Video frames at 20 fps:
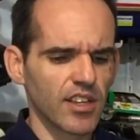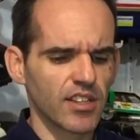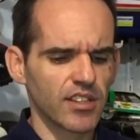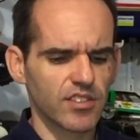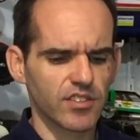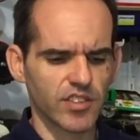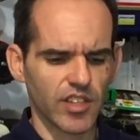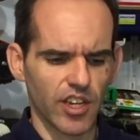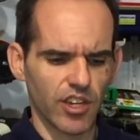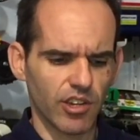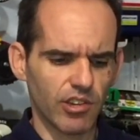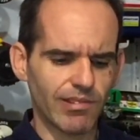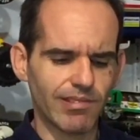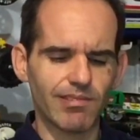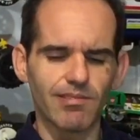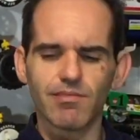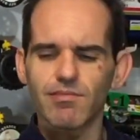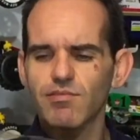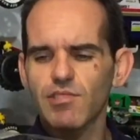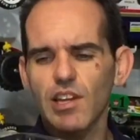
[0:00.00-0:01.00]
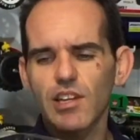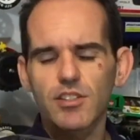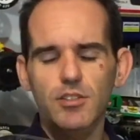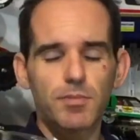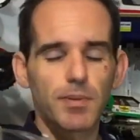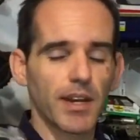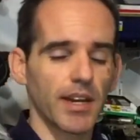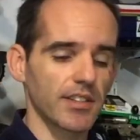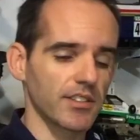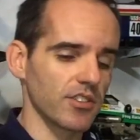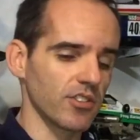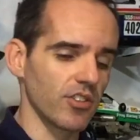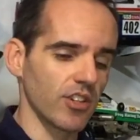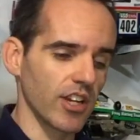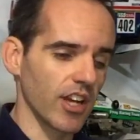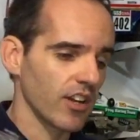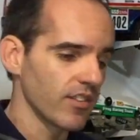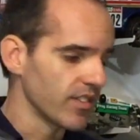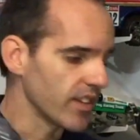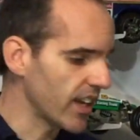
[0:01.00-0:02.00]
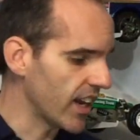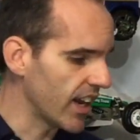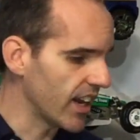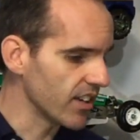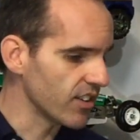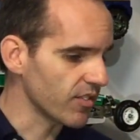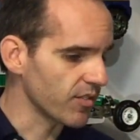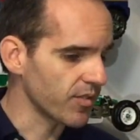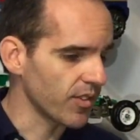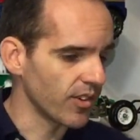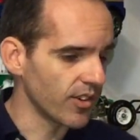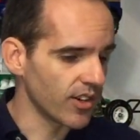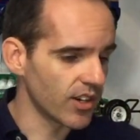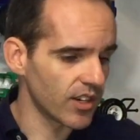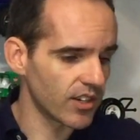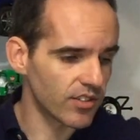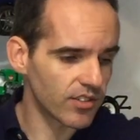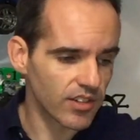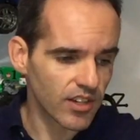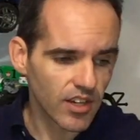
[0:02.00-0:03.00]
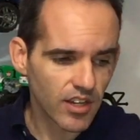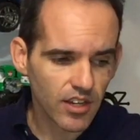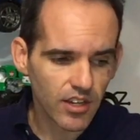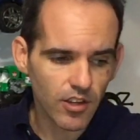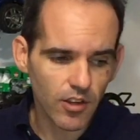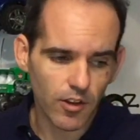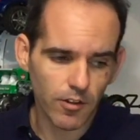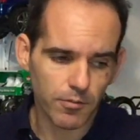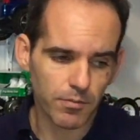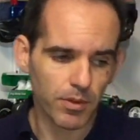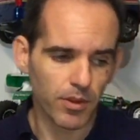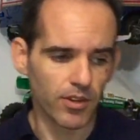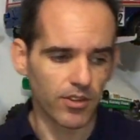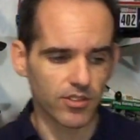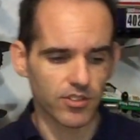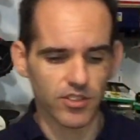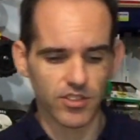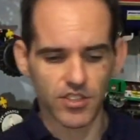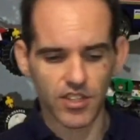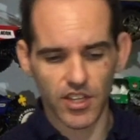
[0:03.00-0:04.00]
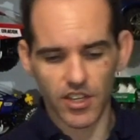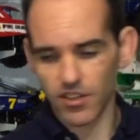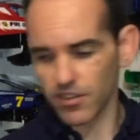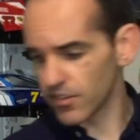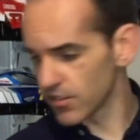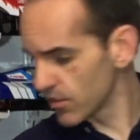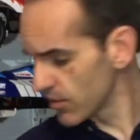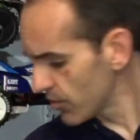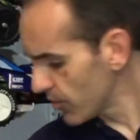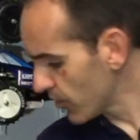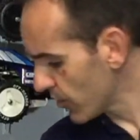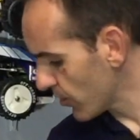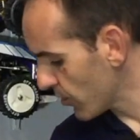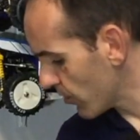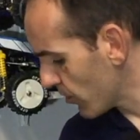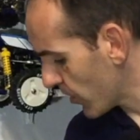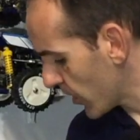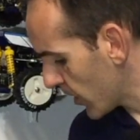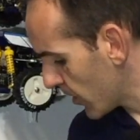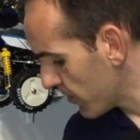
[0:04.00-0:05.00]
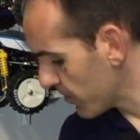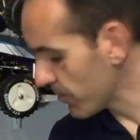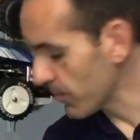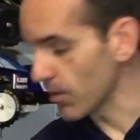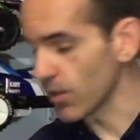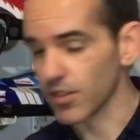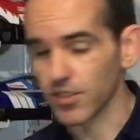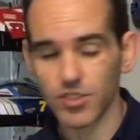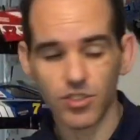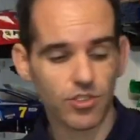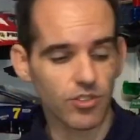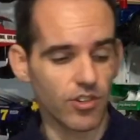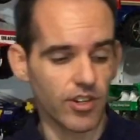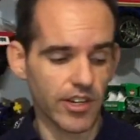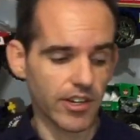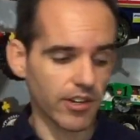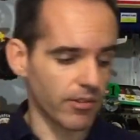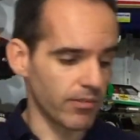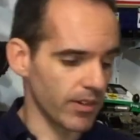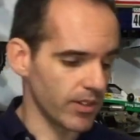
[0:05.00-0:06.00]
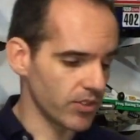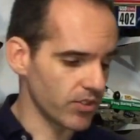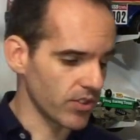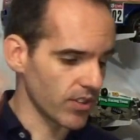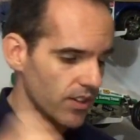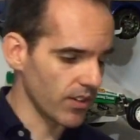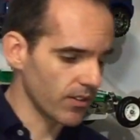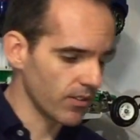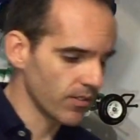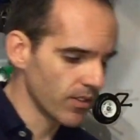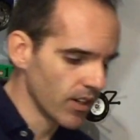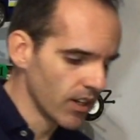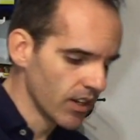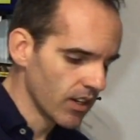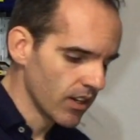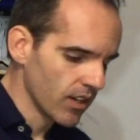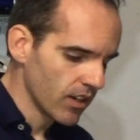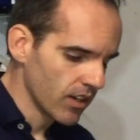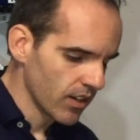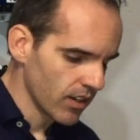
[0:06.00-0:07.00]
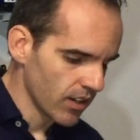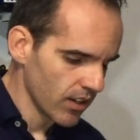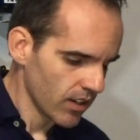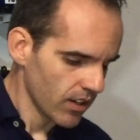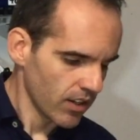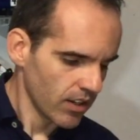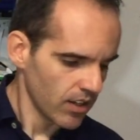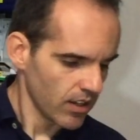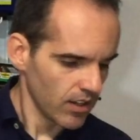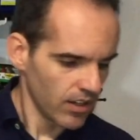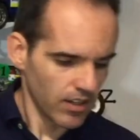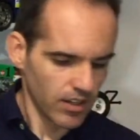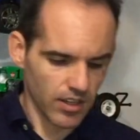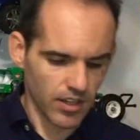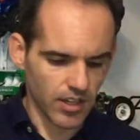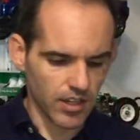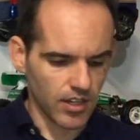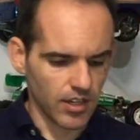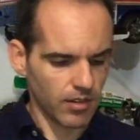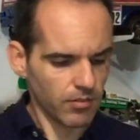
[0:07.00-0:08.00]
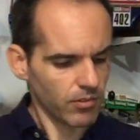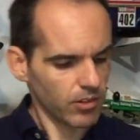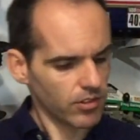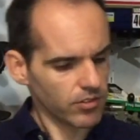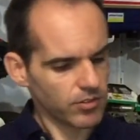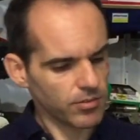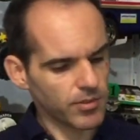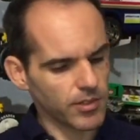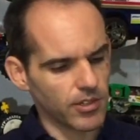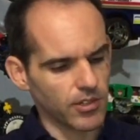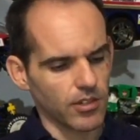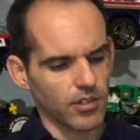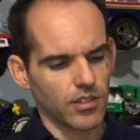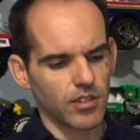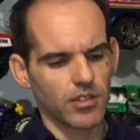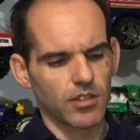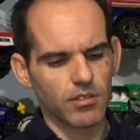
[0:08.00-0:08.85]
So those parts are not overly hard to find. I've purchased those for my Striker Resto. What else have we got?